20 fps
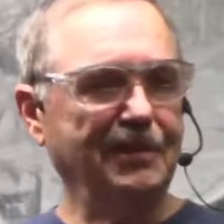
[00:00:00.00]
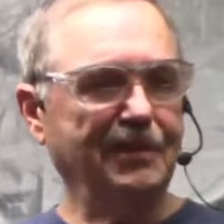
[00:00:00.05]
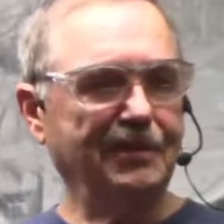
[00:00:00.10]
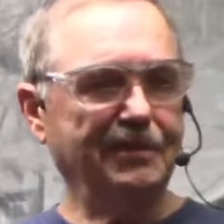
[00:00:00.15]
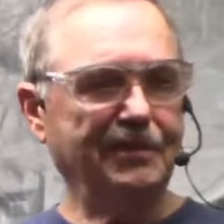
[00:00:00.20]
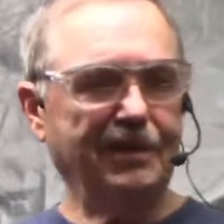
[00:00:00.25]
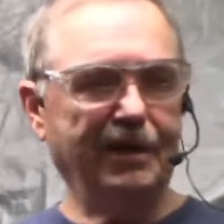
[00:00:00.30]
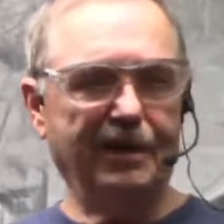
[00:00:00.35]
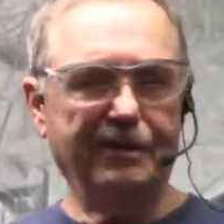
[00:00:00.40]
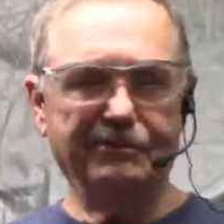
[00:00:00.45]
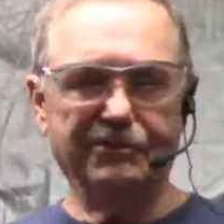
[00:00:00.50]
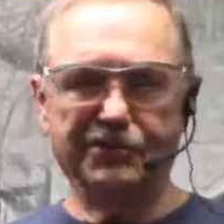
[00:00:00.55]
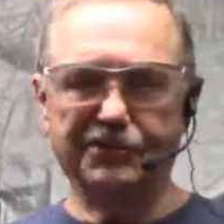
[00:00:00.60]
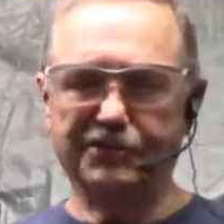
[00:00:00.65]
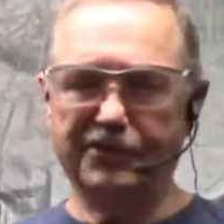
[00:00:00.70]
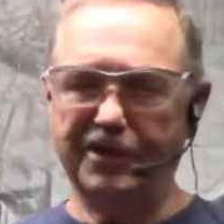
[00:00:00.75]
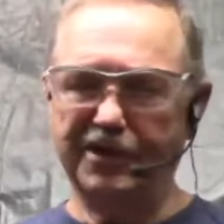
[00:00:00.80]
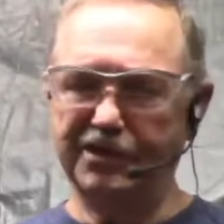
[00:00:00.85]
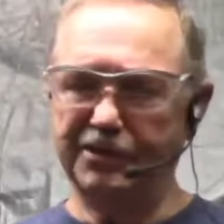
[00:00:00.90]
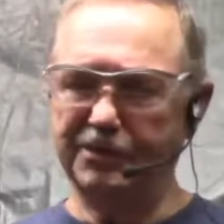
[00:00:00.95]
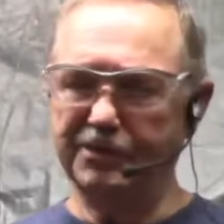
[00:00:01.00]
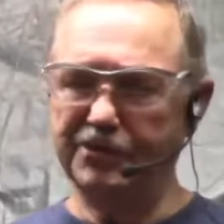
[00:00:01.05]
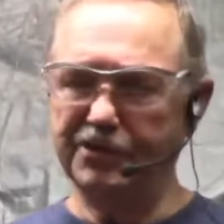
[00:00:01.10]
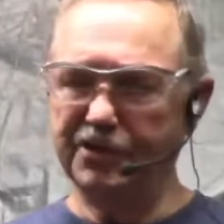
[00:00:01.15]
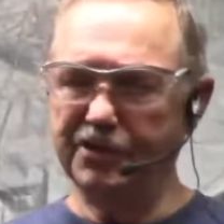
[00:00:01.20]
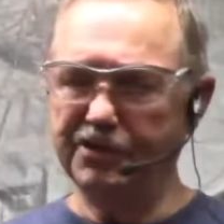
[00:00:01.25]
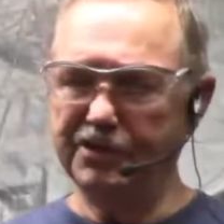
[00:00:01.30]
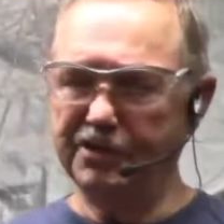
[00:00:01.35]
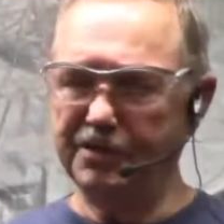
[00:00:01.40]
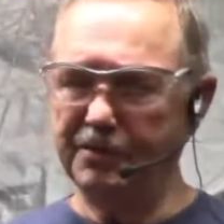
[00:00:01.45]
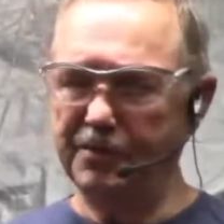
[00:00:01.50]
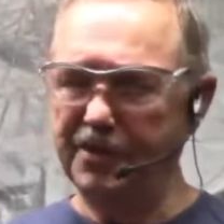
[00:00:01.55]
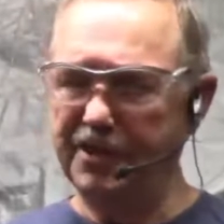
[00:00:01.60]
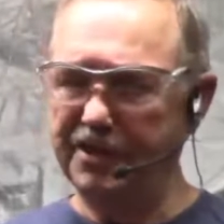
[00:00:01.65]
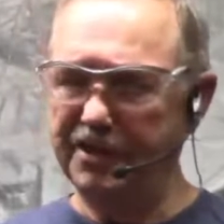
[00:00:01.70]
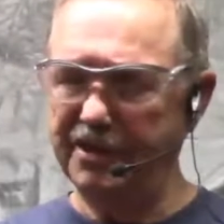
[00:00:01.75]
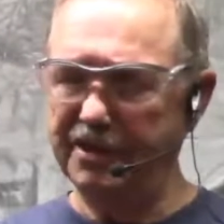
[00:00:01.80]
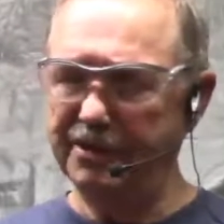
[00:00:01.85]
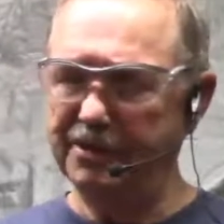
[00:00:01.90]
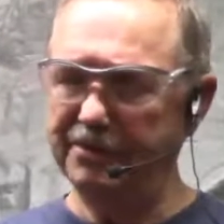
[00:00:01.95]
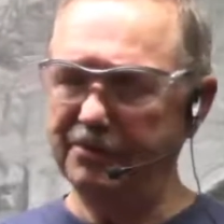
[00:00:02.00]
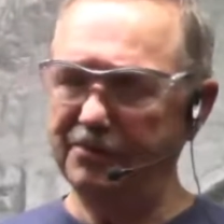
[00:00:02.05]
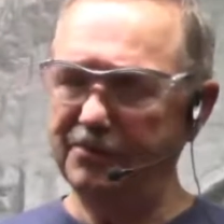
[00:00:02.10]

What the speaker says: It's kind of a strange position to be in.